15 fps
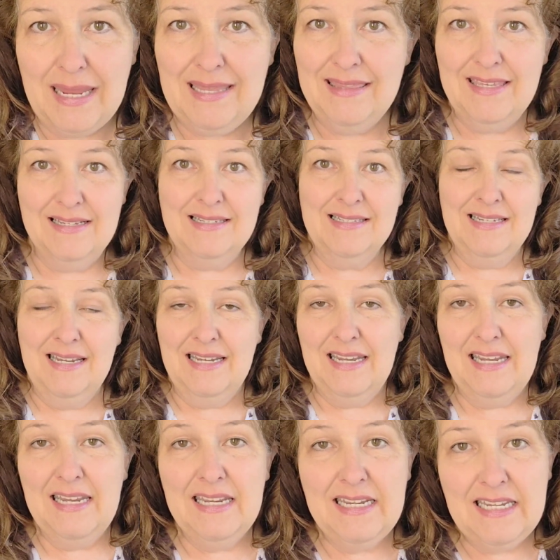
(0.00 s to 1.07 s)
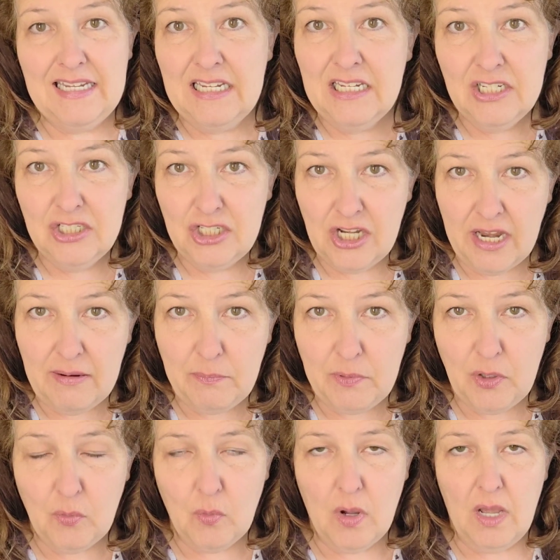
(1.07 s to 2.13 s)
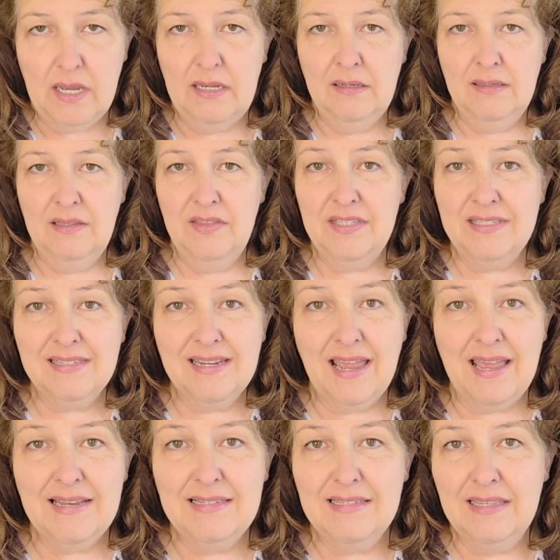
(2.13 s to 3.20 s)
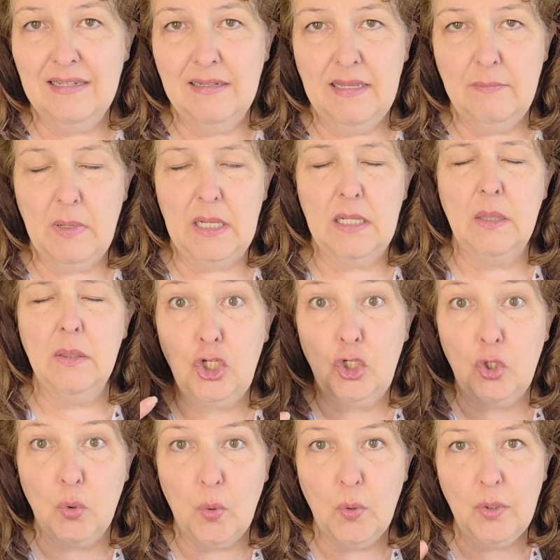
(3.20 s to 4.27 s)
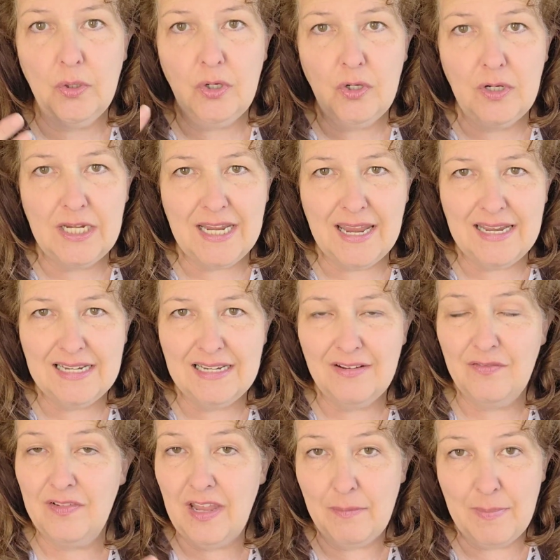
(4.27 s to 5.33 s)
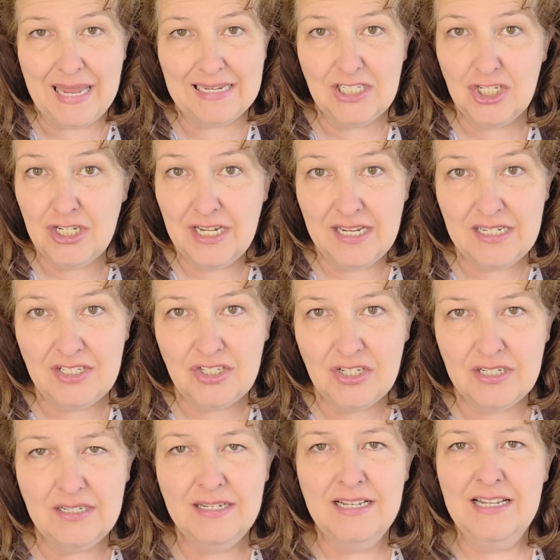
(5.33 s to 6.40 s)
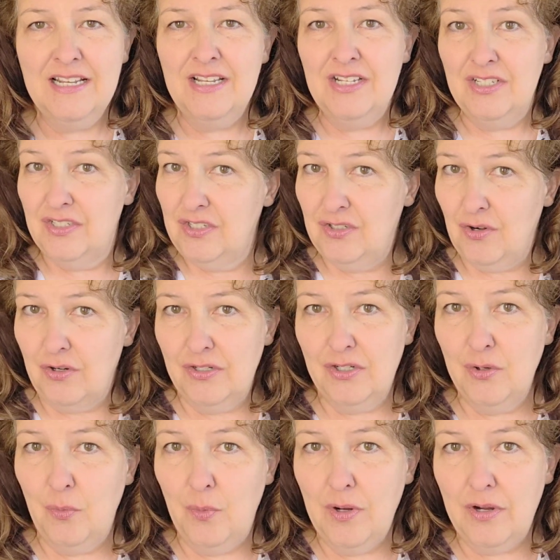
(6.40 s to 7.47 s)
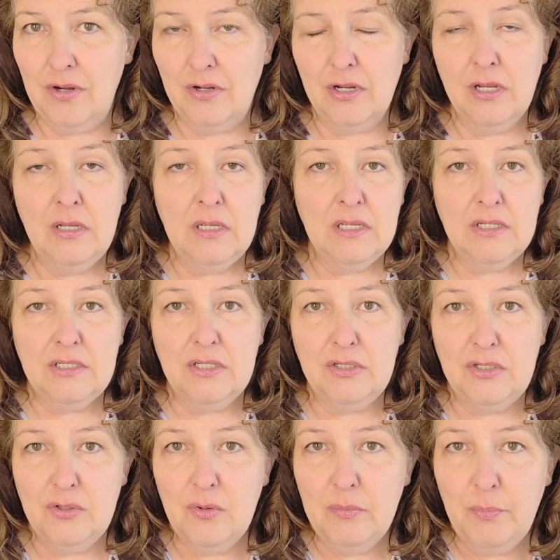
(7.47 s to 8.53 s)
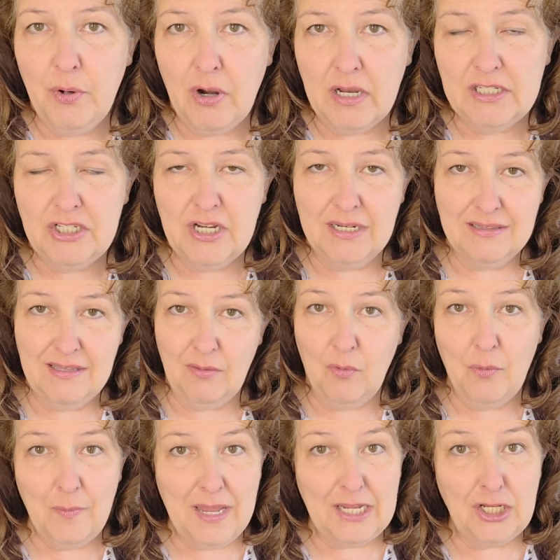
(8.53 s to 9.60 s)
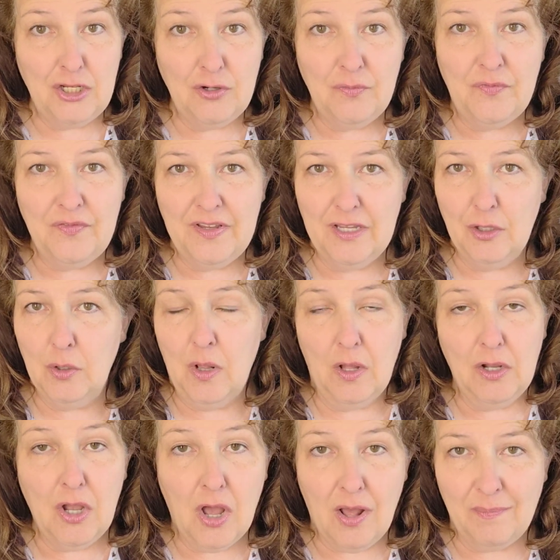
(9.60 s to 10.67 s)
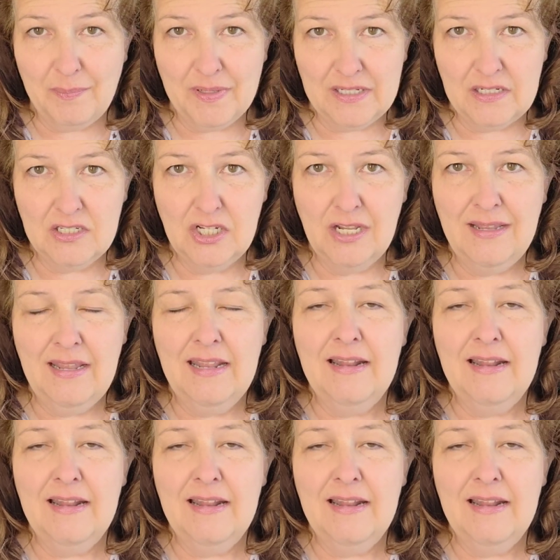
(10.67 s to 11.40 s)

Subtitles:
make this any shape you want. The sky's the limit. Your creative imagination start to work to do a project that will make you feel accomplished,